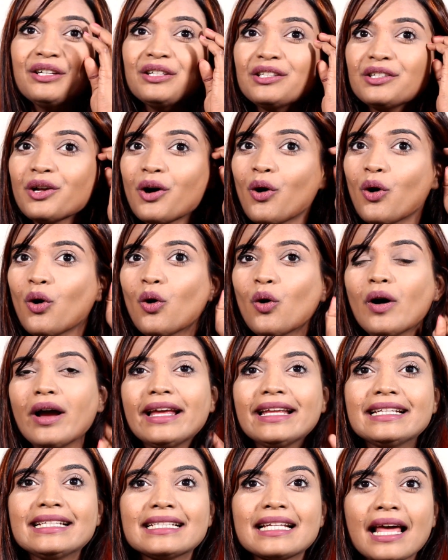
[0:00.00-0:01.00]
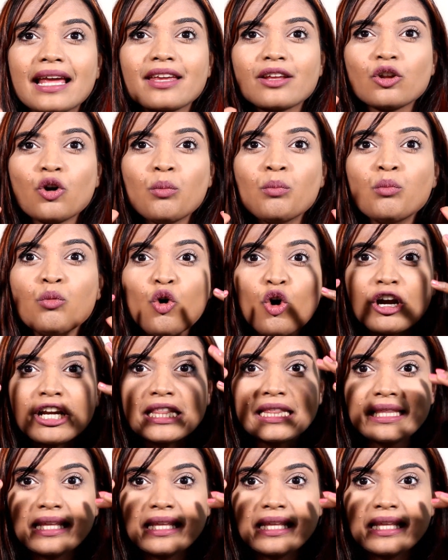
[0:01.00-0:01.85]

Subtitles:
So it's like, more